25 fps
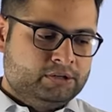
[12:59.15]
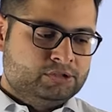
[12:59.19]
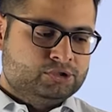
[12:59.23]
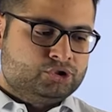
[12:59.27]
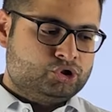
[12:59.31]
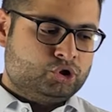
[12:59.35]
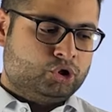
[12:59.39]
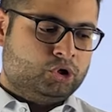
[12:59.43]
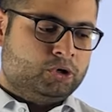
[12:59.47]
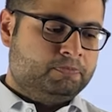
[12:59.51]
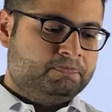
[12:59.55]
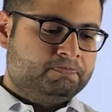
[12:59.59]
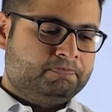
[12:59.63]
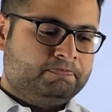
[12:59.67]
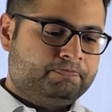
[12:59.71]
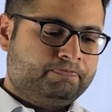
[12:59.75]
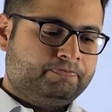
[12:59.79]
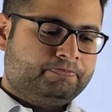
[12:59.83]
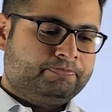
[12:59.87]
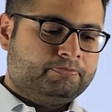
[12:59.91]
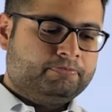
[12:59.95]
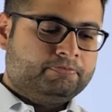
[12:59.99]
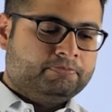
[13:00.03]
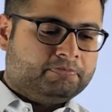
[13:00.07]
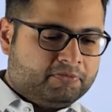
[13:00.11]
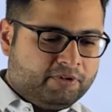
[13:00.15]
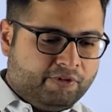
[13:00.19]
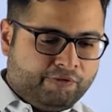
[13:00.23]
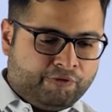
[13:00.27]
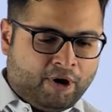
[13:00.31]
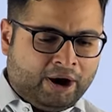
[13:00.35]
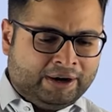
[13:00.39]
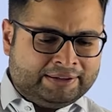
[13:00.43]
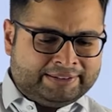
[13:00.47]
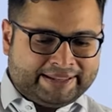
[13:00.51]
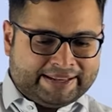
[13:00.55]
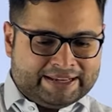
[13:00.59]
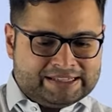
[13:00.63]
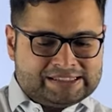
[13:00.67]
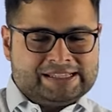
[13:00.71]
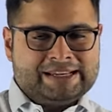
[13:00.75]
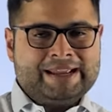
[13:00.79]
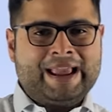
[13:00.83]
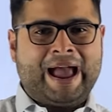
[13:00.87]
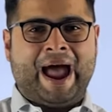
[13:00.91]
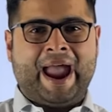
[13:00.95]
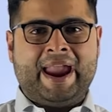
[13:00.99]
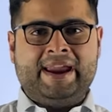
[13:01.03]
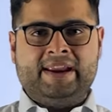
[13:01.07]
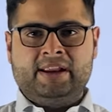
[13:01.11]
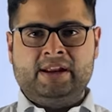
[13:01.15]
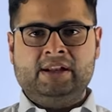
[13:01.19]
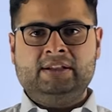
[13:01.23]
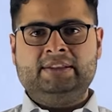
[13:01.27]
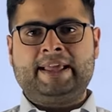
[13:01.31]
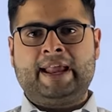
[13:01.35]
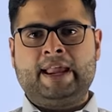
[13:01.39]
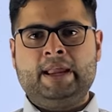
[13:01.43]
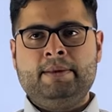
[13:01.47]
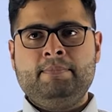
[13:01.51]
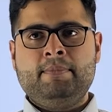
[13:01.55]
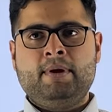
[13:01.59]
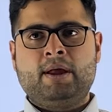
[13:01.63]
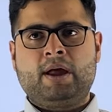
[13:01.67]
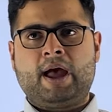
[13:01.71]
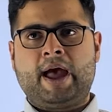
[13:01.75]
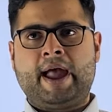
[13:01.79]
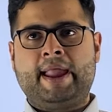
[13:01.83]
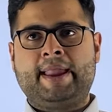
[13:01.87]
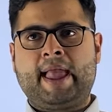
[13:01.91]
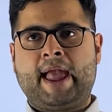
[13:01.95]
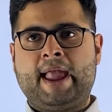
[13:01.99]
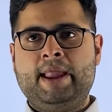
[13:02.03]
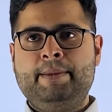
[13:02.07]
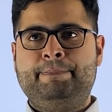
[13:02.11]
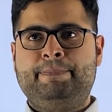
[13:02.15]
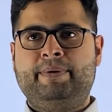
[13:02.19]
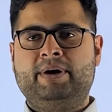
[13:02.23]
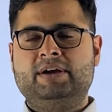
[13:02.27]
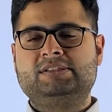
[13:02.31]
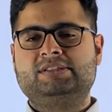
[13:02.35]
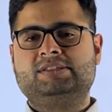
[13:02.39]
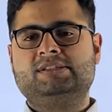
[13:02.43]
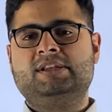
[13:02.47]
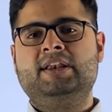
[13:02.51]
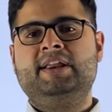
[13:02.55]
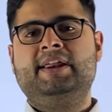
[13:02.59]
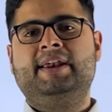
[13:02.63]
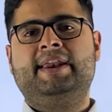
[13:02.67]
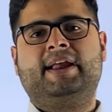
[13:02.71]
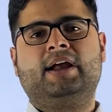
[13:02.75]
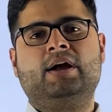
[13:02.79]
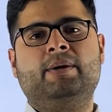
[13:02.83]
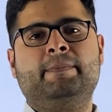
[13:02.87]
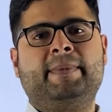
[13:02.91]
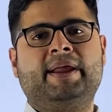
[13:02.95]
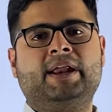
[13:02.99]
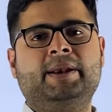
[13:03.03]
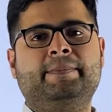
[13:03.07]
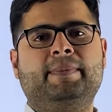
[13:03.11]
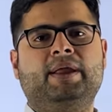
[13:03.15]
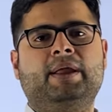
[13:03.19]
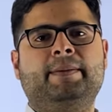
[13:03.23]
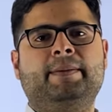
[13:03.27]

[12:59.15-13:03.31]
So what is the ideal time? I personally recommend